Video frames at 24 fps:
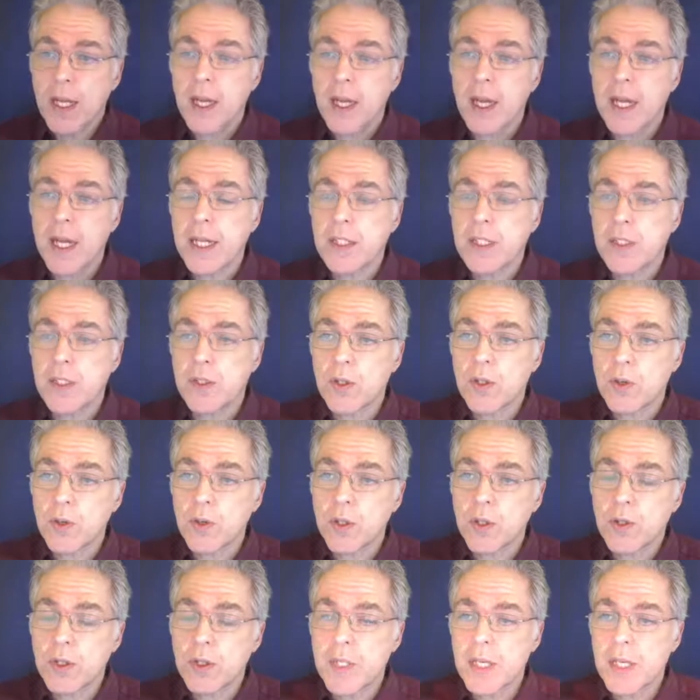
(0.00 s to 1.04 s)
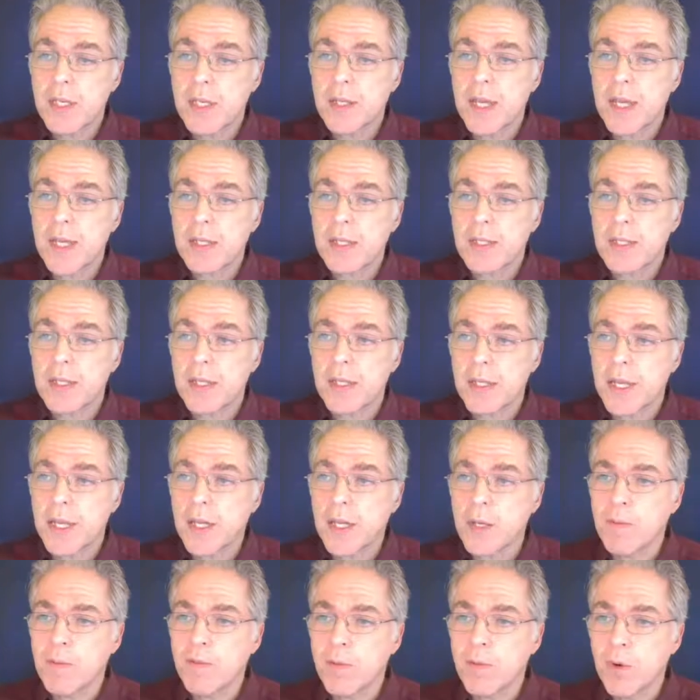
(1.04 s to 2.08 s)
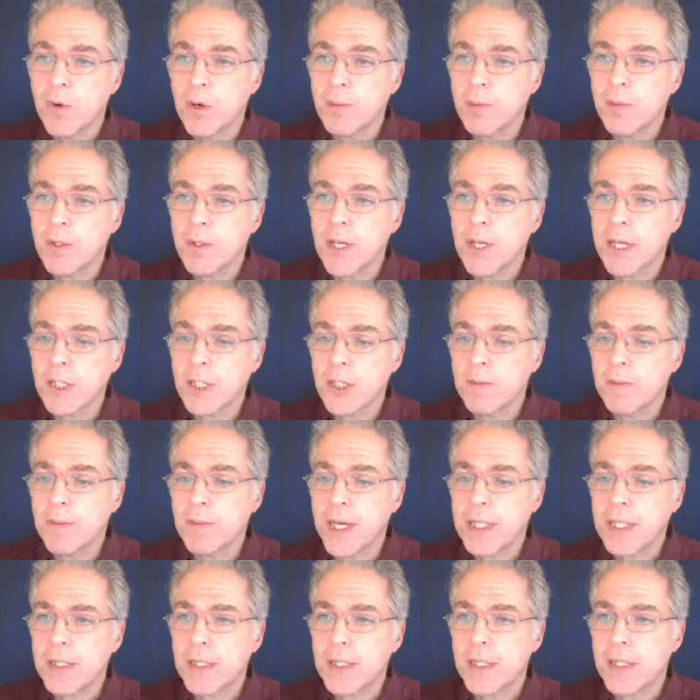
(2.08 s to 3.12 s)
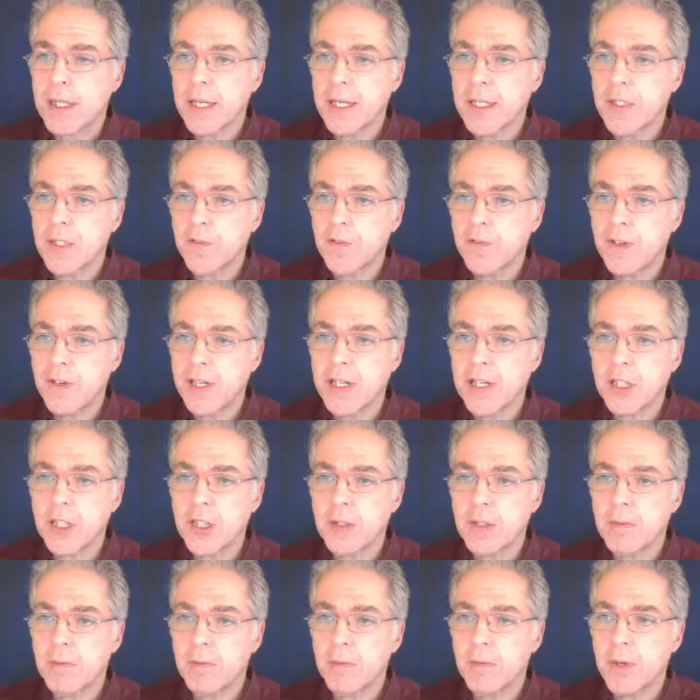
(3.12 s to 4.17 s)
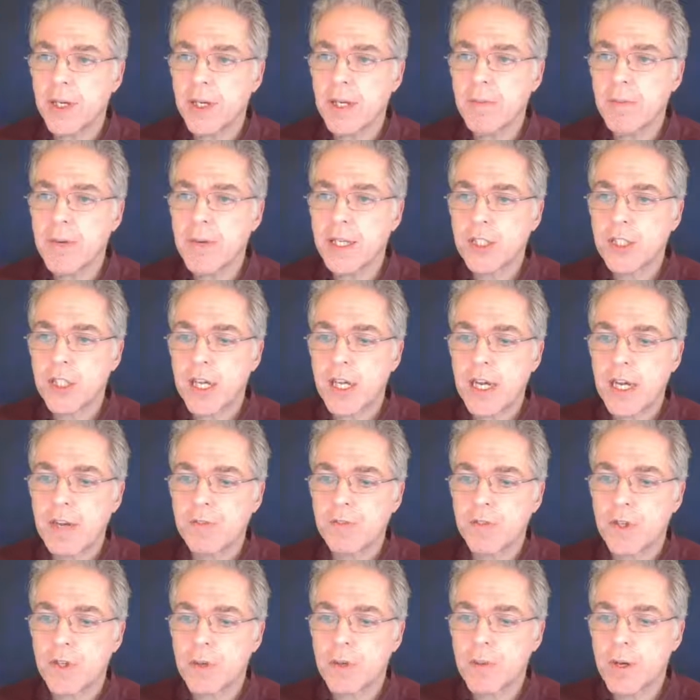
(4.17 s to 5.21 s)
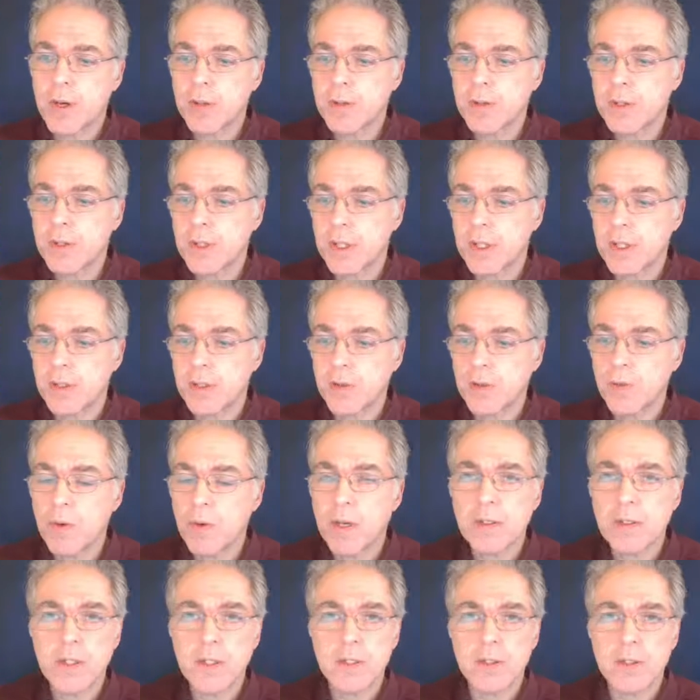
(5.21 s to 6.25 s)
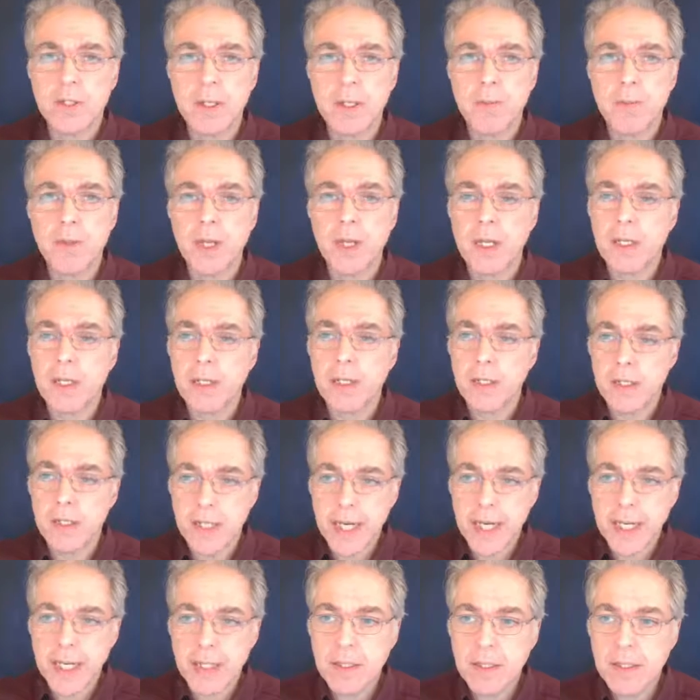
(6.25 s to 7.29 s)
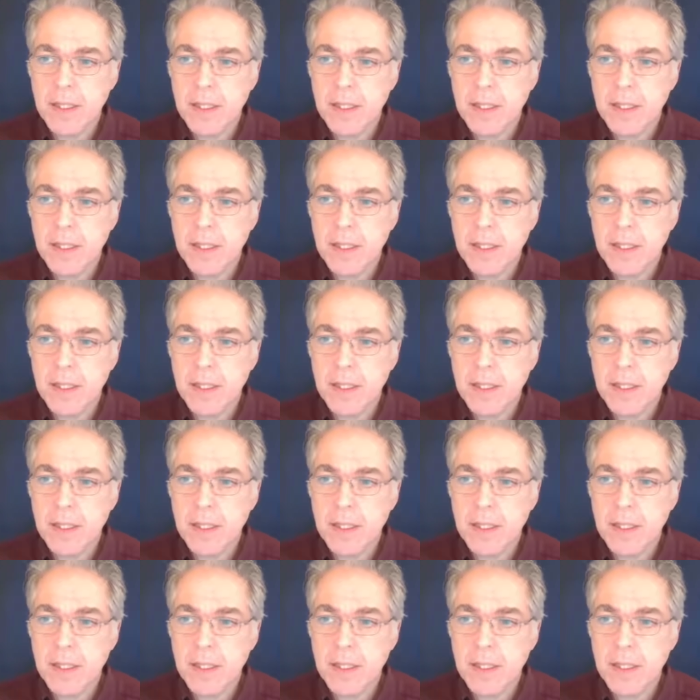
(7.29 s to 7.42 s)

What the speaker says: And so you see that helium-4 production basically is finished pretty much after about 200 or something seconds.